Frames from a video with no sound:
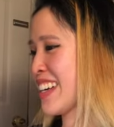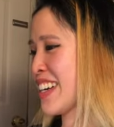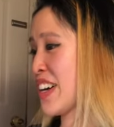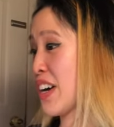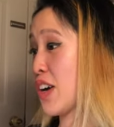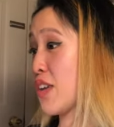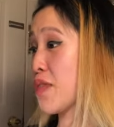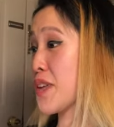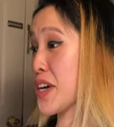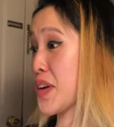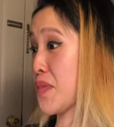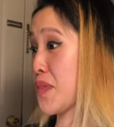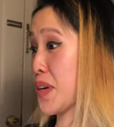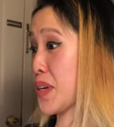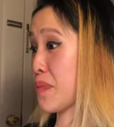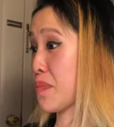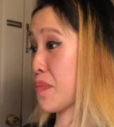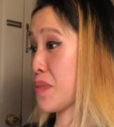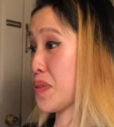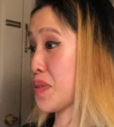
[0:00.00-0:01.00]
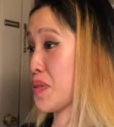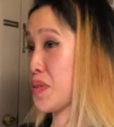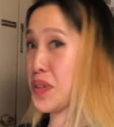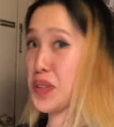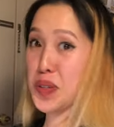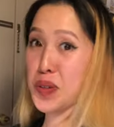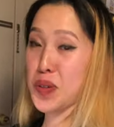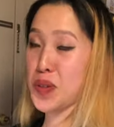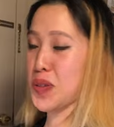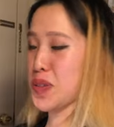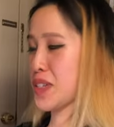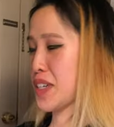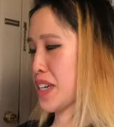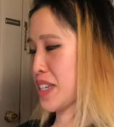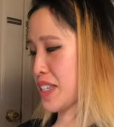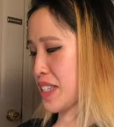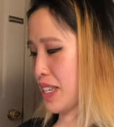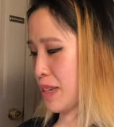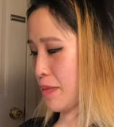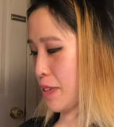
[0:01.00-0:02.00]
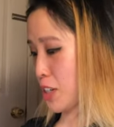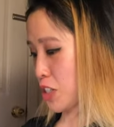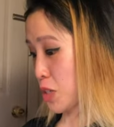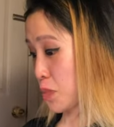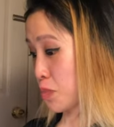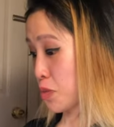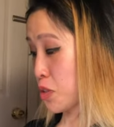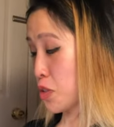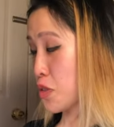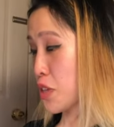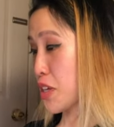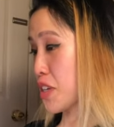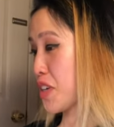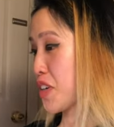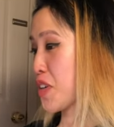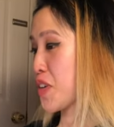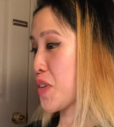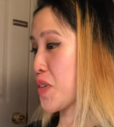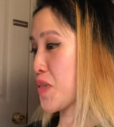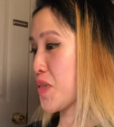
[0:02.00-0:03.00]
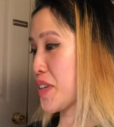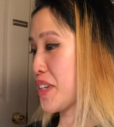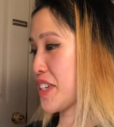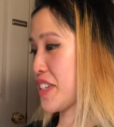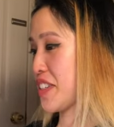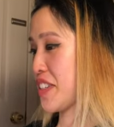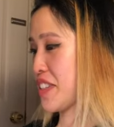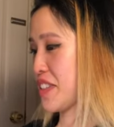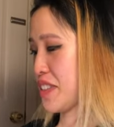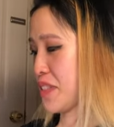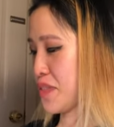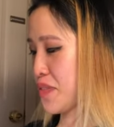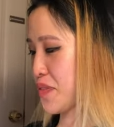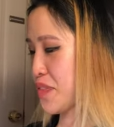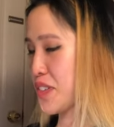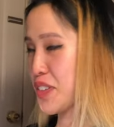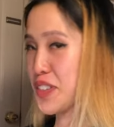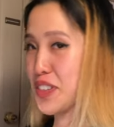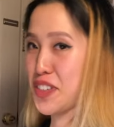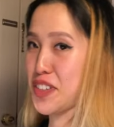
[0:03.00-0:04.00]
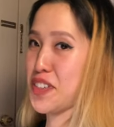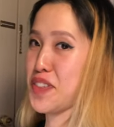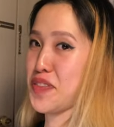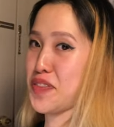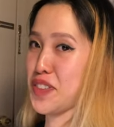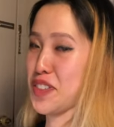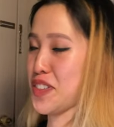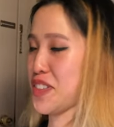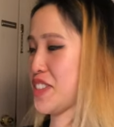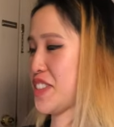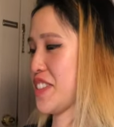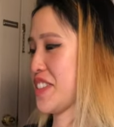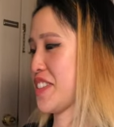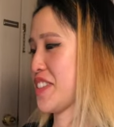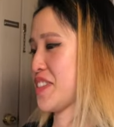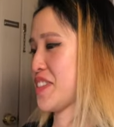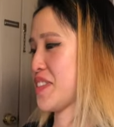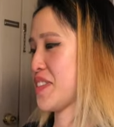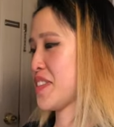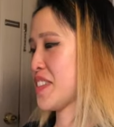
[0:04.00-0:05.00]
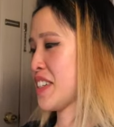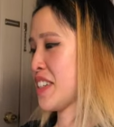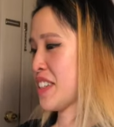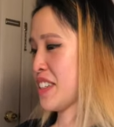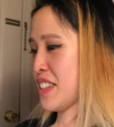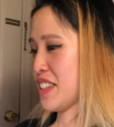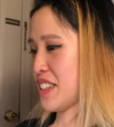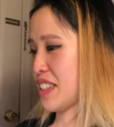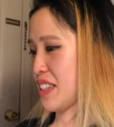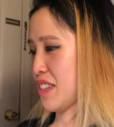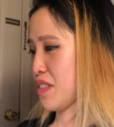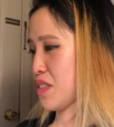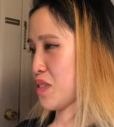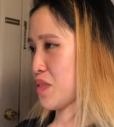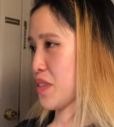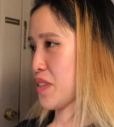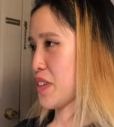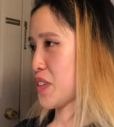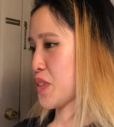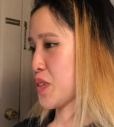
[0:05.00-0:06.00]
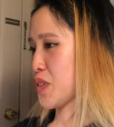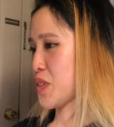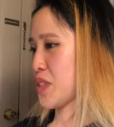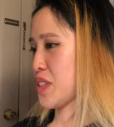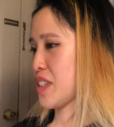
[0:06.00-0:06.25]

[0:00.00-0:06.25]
oh, we got red and blue. Really cool tag team. I actually pulled that in Korean, the full art version, so that was very cool to